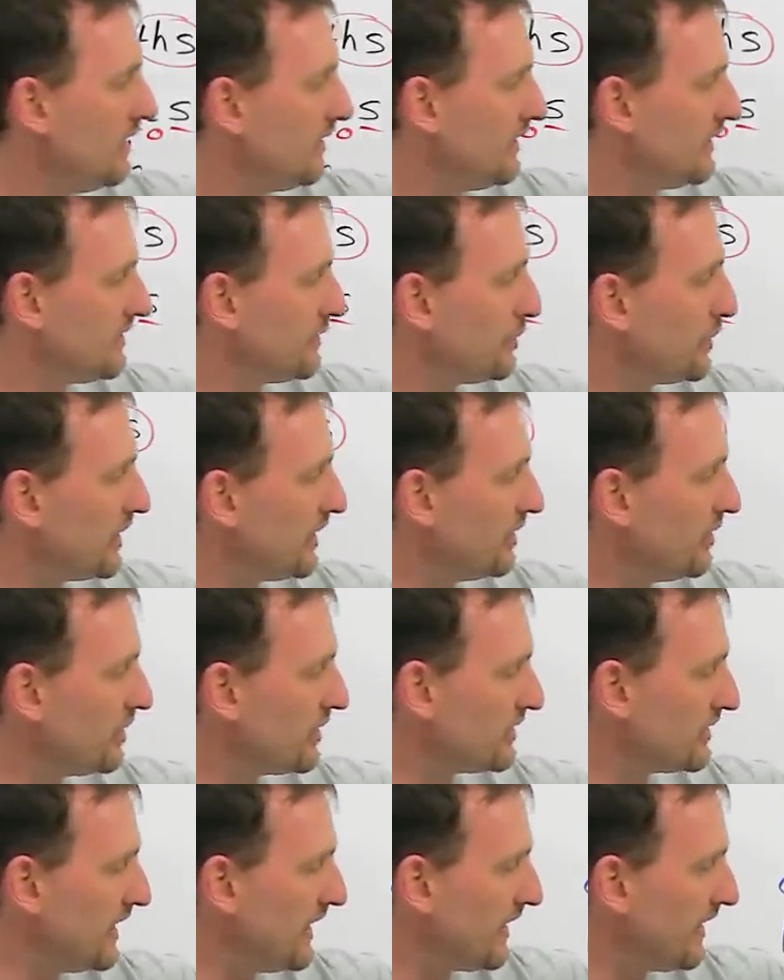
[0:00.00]
This is what it
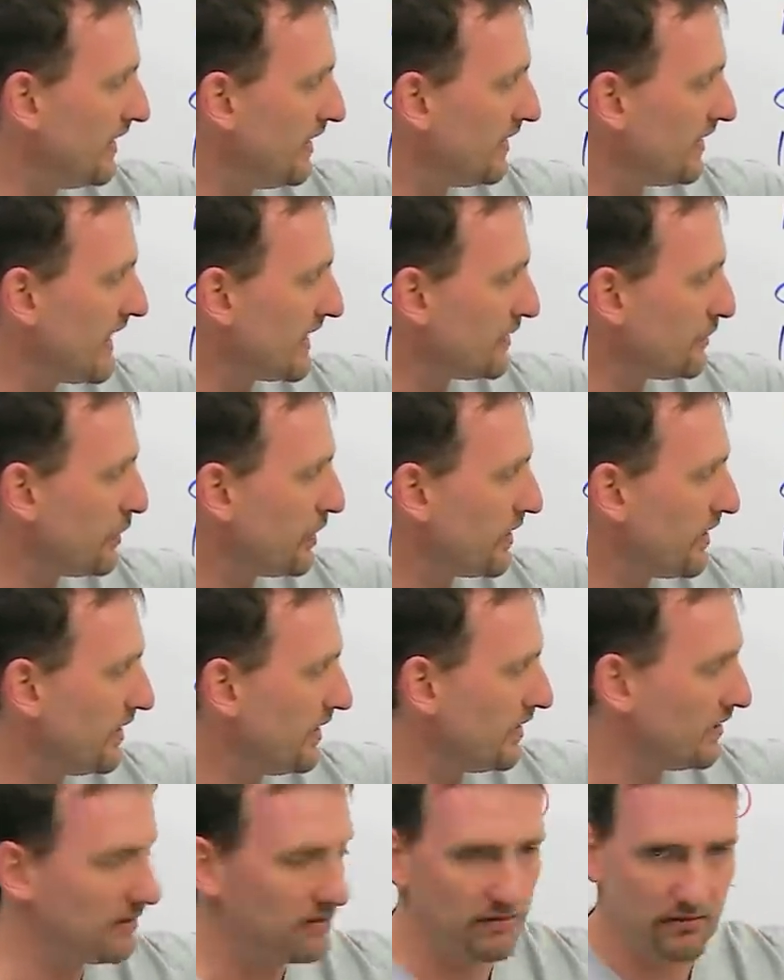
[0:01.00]
looks like here. That's where
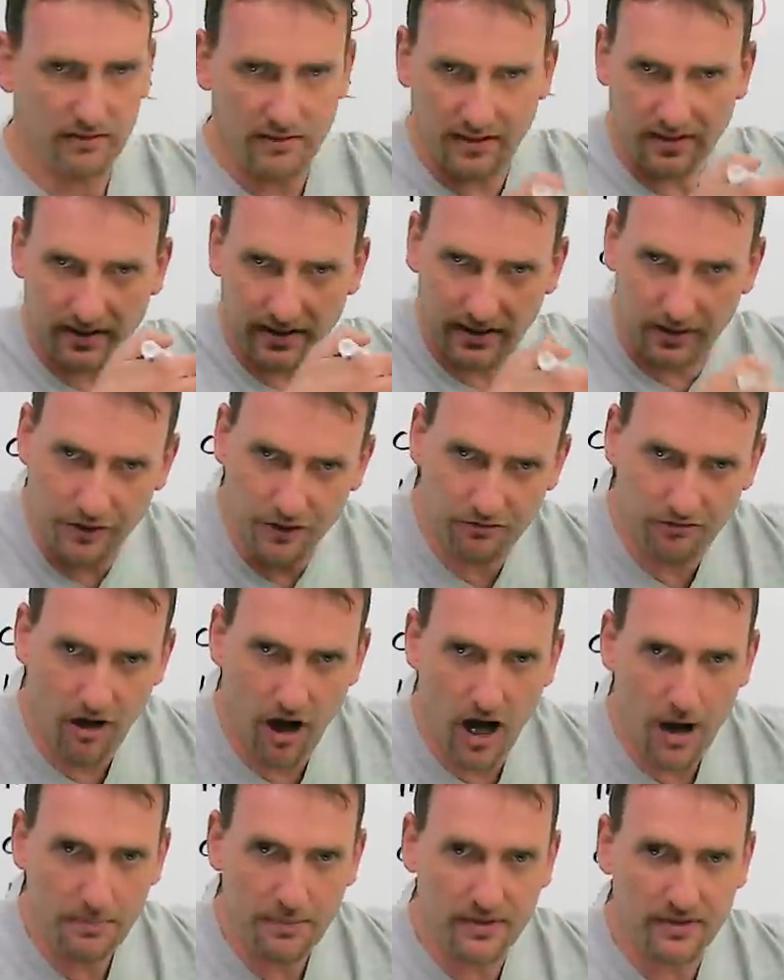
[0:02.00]
the T
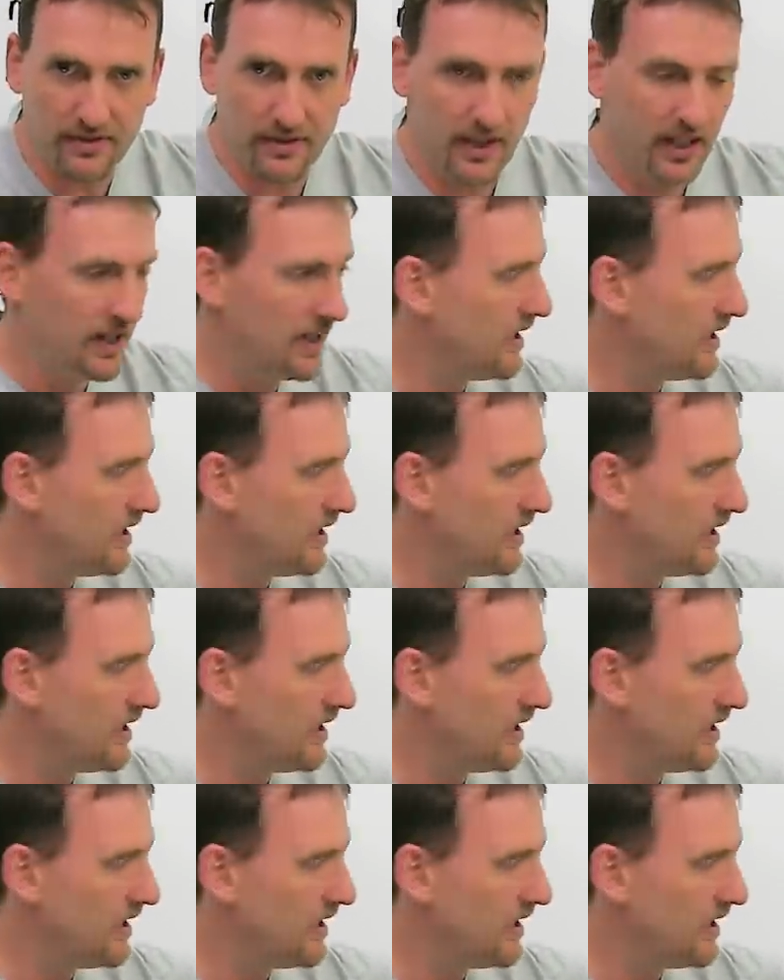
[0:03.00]
drops.